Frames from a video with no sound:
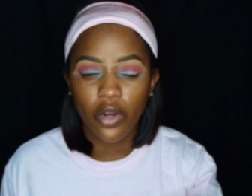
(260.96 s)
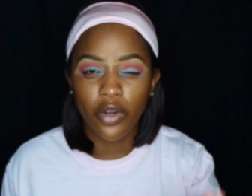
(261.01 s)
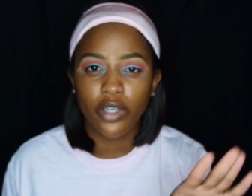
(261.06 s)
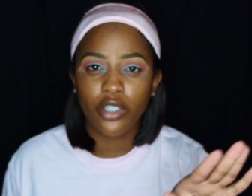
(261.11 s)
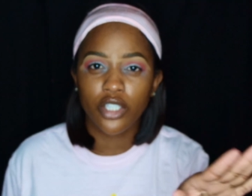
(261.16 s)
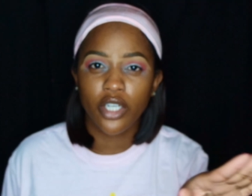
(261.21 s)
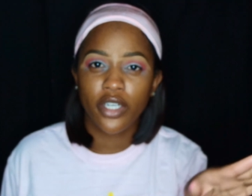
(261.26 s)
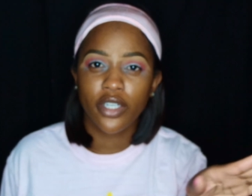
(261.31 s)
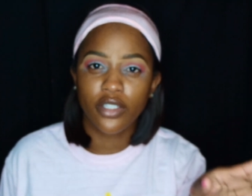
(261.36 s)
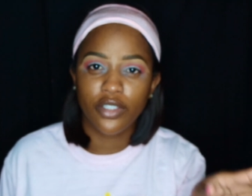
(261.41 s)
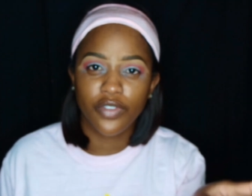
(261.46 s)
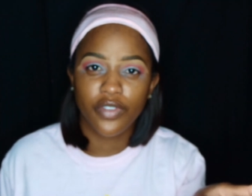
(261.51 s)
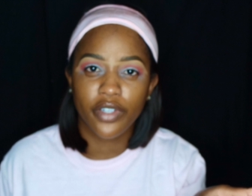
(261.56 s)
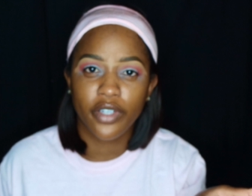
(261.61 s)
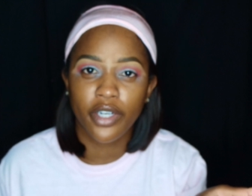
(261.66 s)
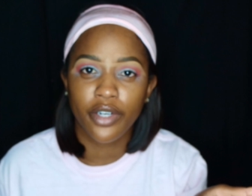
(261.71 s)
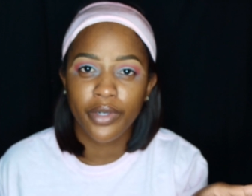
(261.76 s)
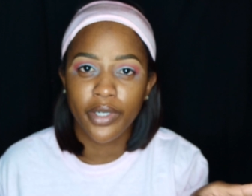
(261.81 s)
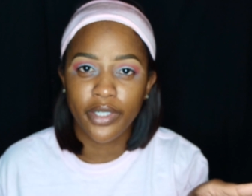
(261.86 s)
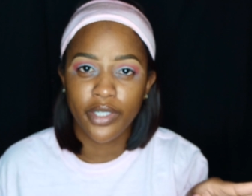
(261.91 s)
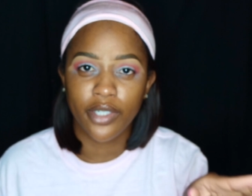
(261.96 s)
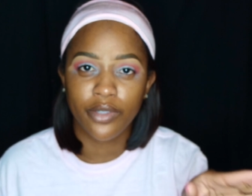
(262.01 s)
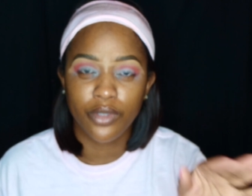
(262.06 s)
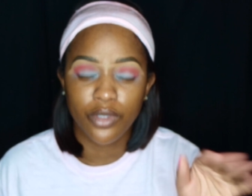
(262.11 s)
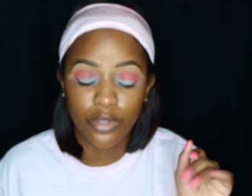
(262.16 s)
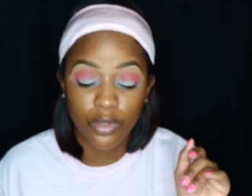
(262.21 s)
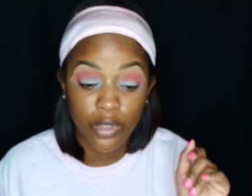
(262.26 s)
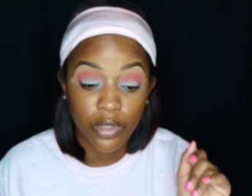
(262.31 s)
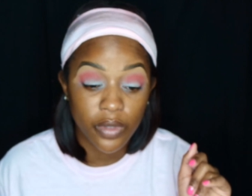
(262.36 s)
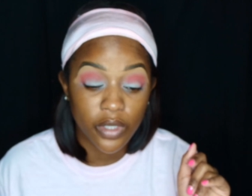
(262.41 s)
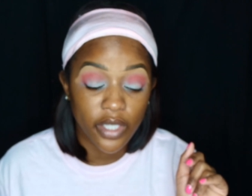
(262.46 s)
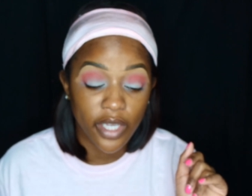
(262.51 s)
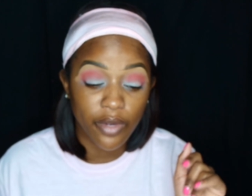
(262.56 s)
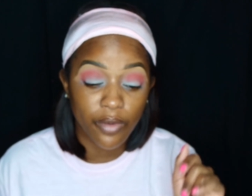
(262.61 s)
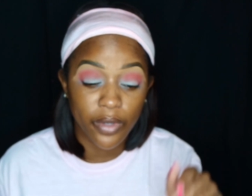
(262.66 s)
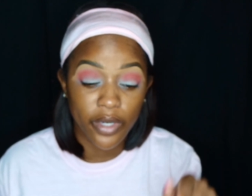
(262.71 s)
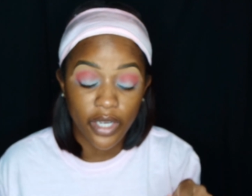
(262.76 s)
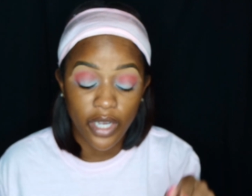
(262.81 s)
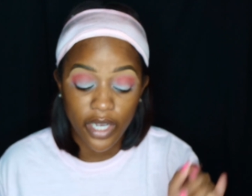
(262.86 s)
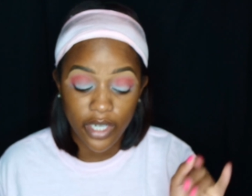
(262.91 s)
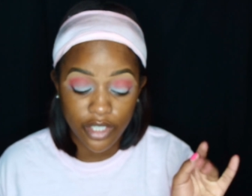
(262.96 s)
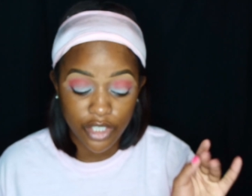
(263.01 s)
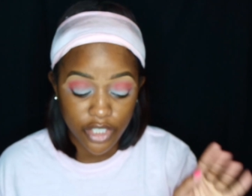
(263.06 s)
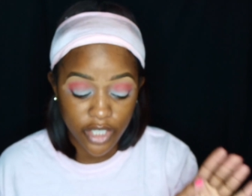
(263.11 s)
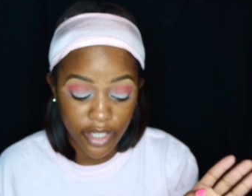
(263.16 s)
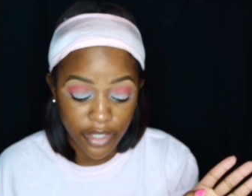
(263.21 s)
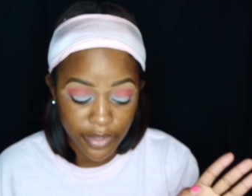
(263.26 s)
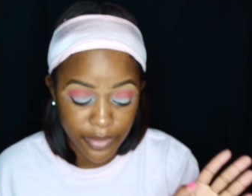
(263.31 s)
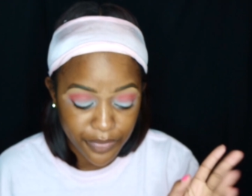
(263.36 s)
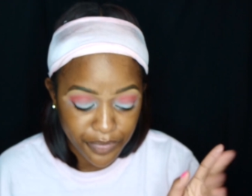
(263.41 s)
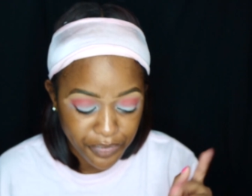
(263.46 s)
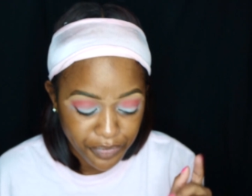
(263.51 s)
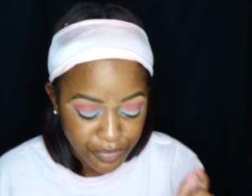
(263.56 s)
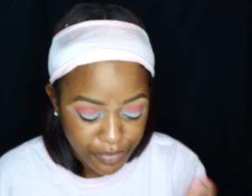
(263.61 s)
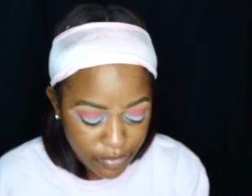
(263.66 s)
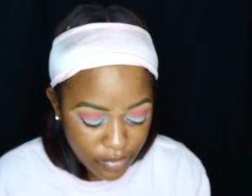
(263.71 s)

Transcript: All right, y'all had to figure out what I was doing with that red eyeshadow.